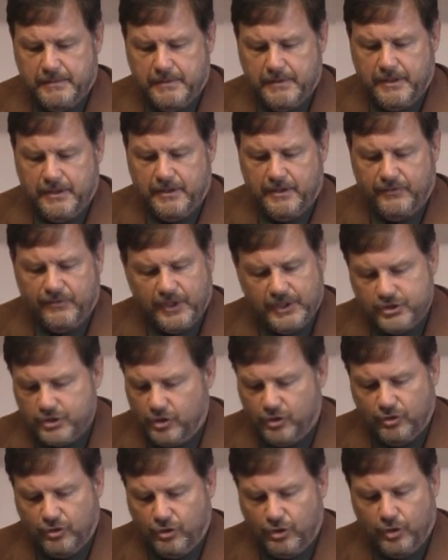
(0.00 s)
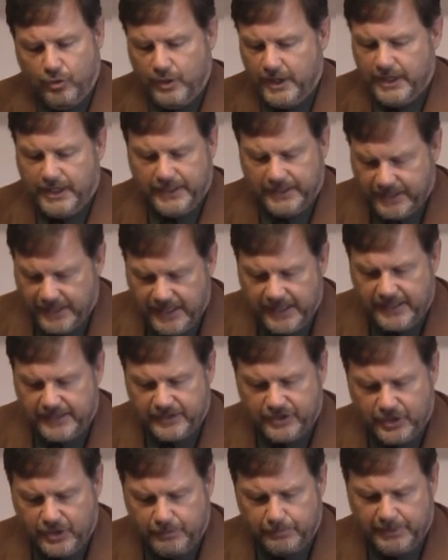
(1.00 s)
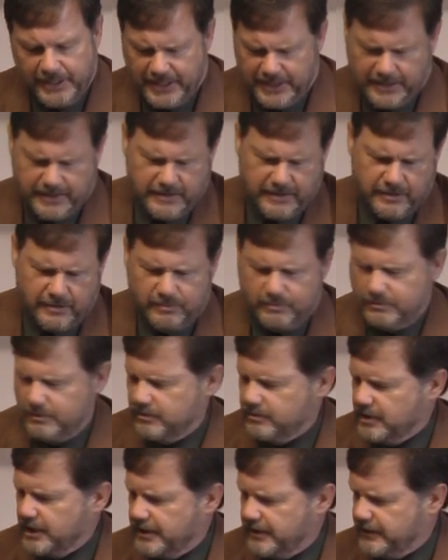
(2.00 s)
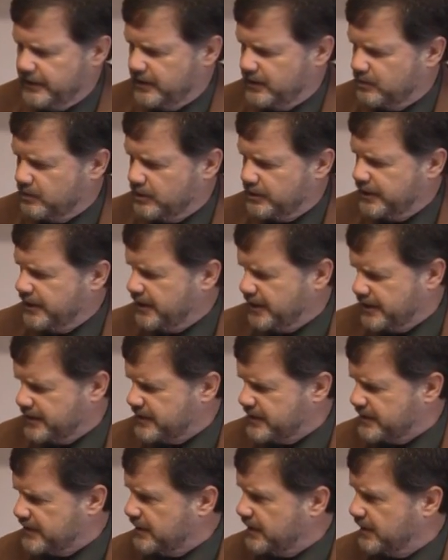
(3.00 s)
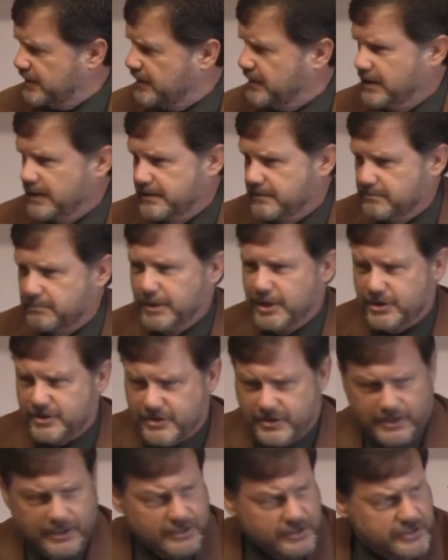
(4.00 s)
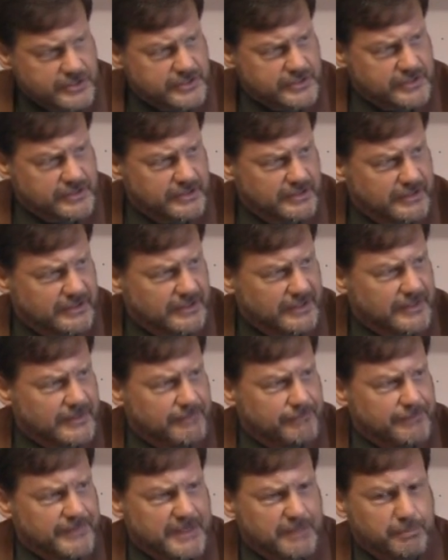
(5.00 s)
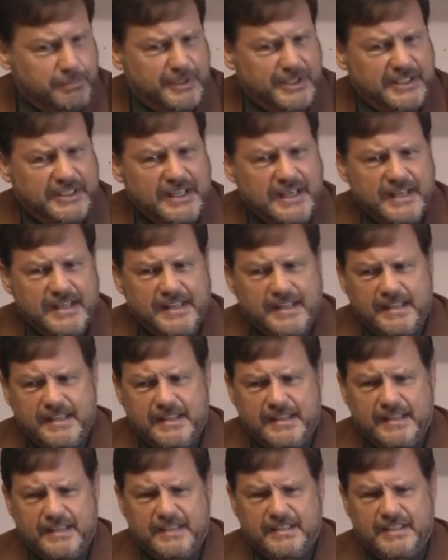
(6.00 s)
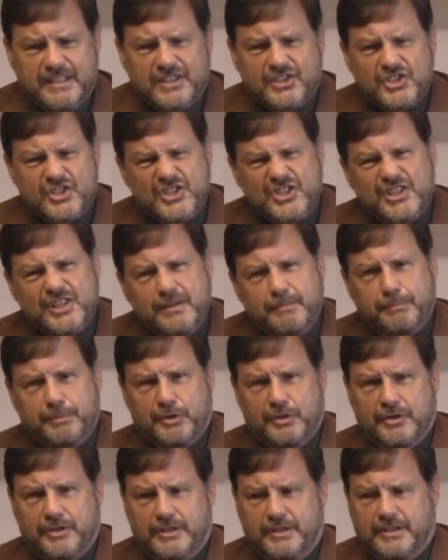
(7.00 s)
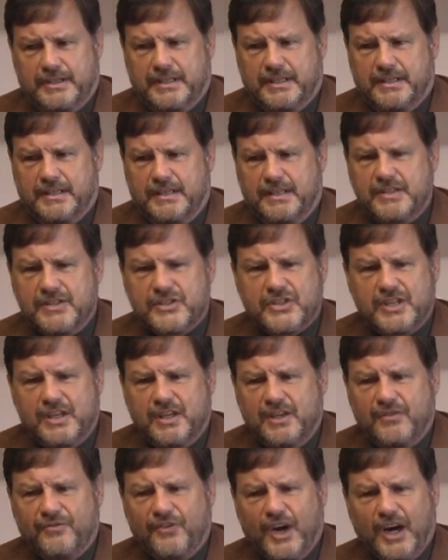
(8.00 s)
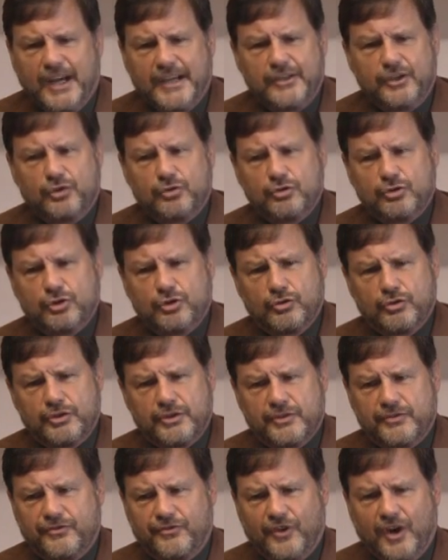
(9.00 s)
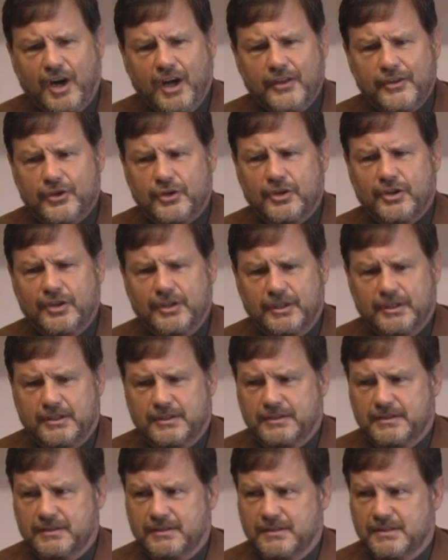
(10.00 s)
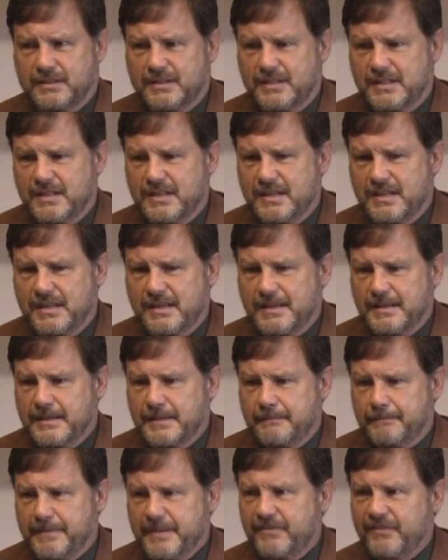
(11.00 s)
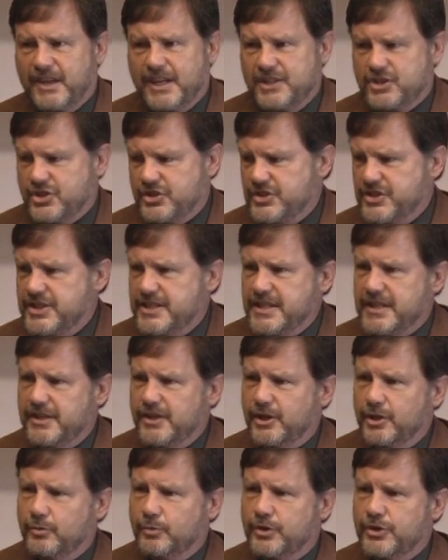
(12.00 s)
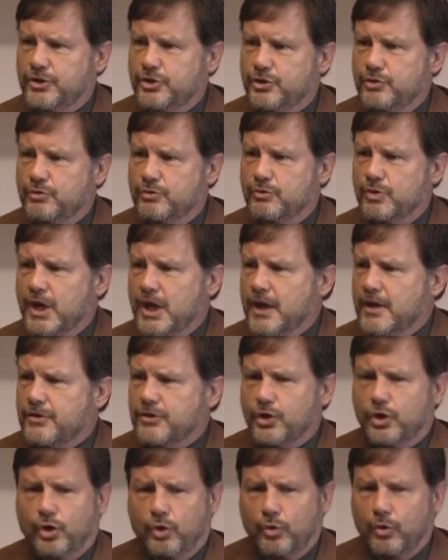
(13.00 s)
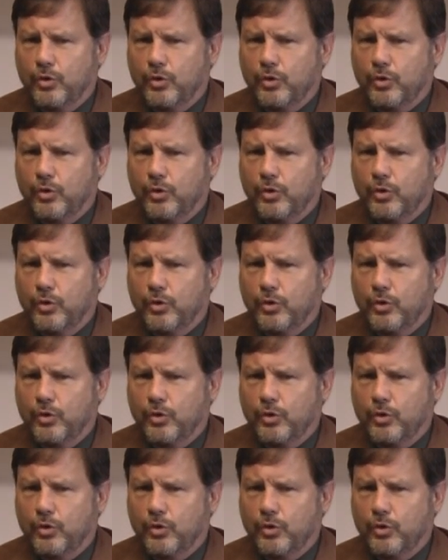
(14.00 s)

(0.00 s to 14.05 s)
If I don't go away, I can't come back. And you kind of think, well, yes, that makes sense. But it's deeper than that. He's saying, if I don't go to the Father, if I just stay here with you, my